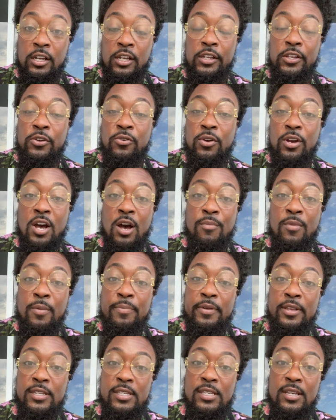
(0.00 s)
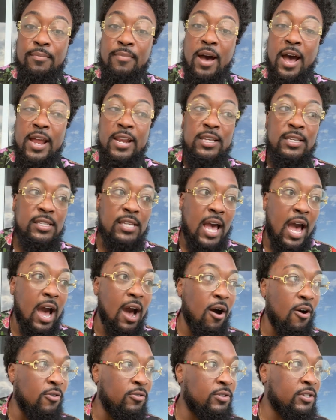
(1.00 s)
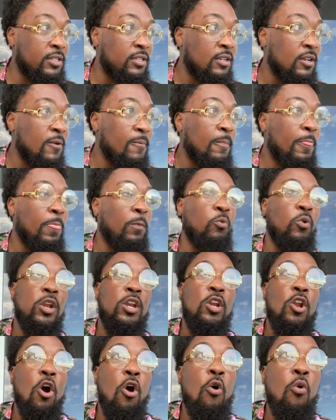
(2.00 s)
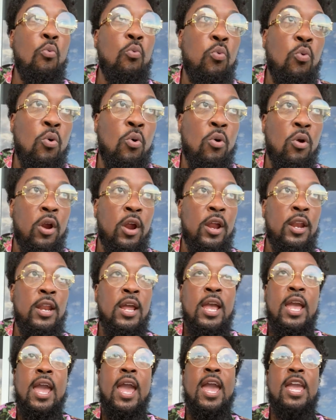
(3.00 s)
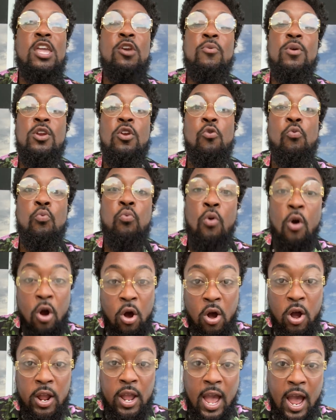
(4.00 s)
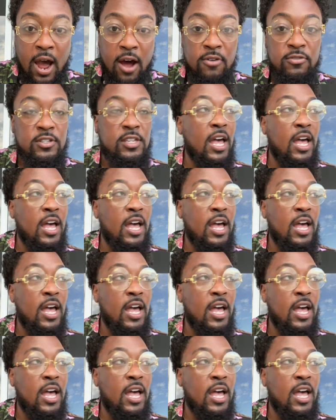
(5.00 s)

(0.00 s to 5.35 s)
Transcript: You come up in somebody's house with no warrant, and you in the wrong house.